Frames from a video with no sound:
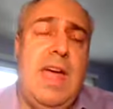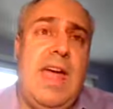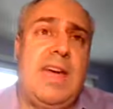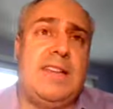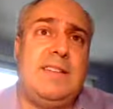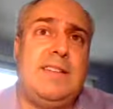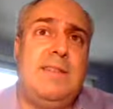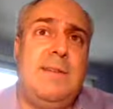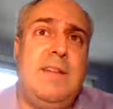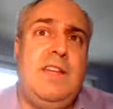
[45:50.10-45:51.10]
And
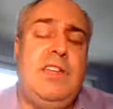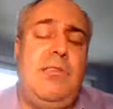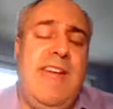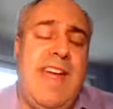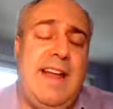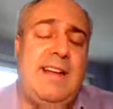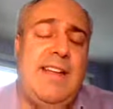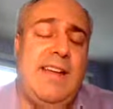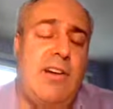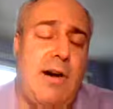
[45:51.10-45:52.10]
you can't
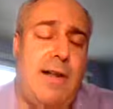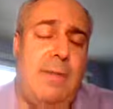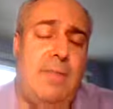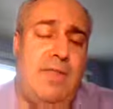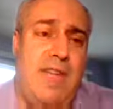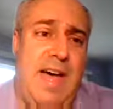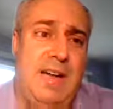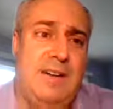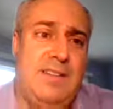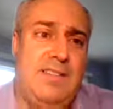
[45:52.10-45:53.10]
get caught up in
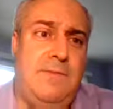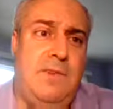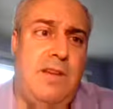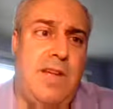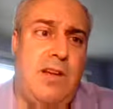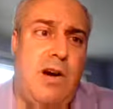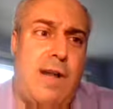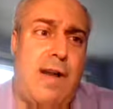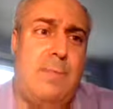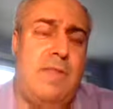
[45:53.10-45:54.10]
that, because if you get
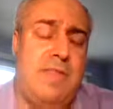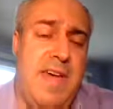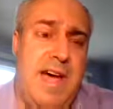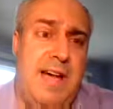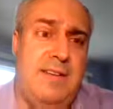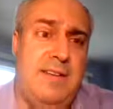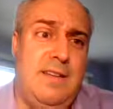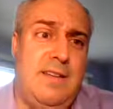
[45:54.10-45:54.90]
caught up in that,